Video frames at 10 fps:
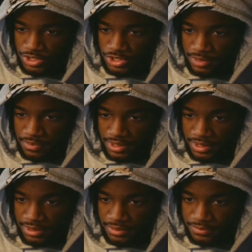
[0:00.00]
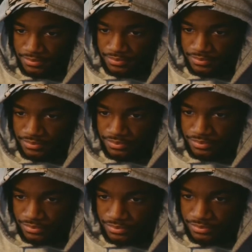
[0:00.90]
business, and they had to do
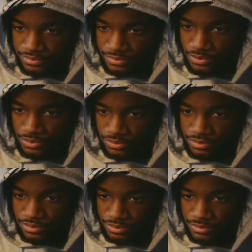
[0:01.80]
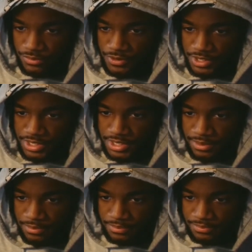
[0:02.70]
what was best for the
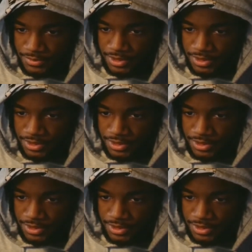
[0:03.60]
organization.